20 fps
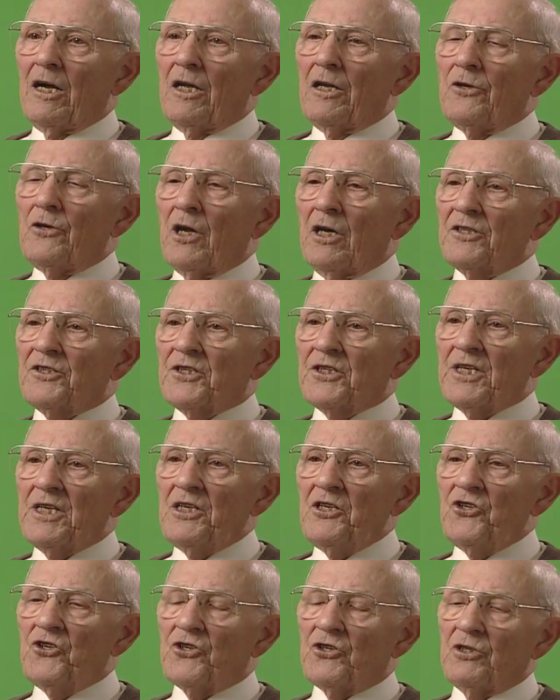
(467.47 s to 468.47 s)
Not
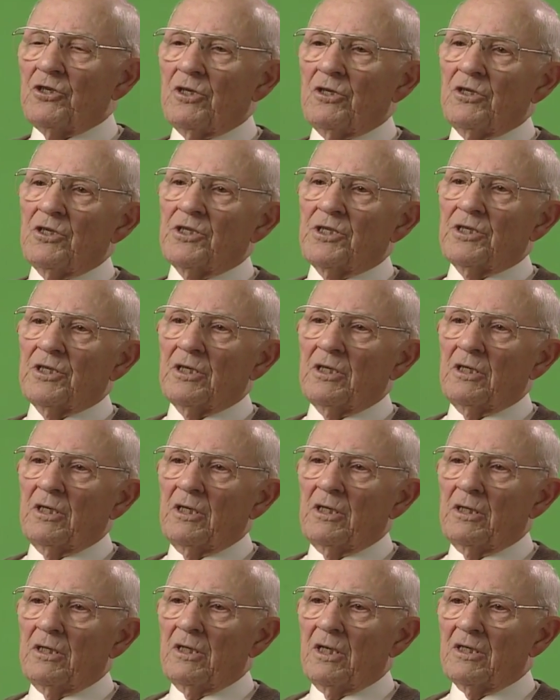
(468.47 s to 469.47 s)
tensions
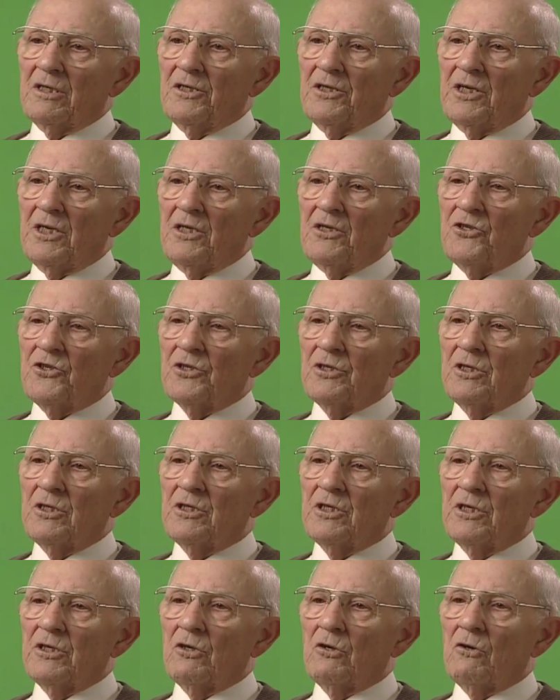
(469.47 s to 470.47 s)

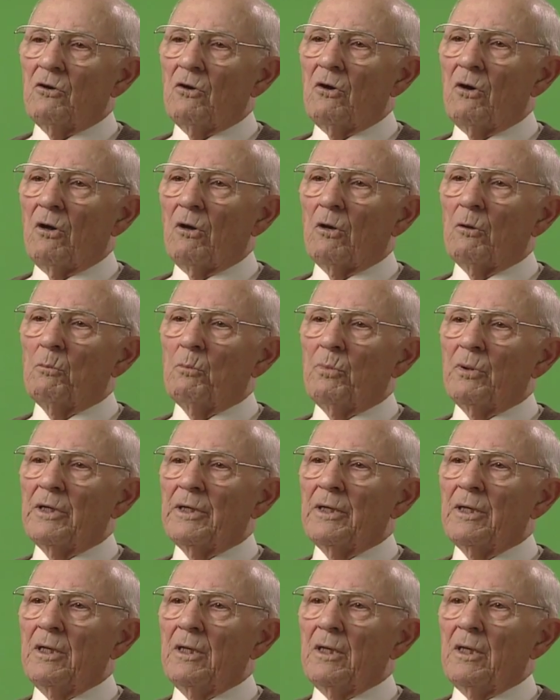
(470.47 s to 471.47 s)
at all,
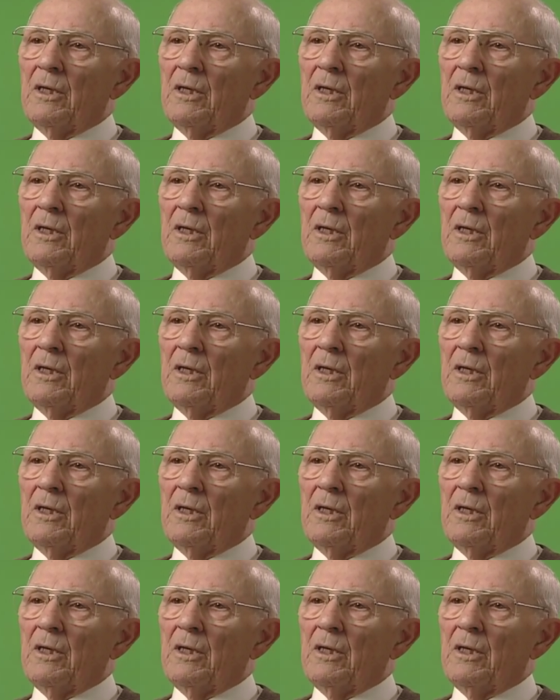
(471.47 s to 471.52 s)
but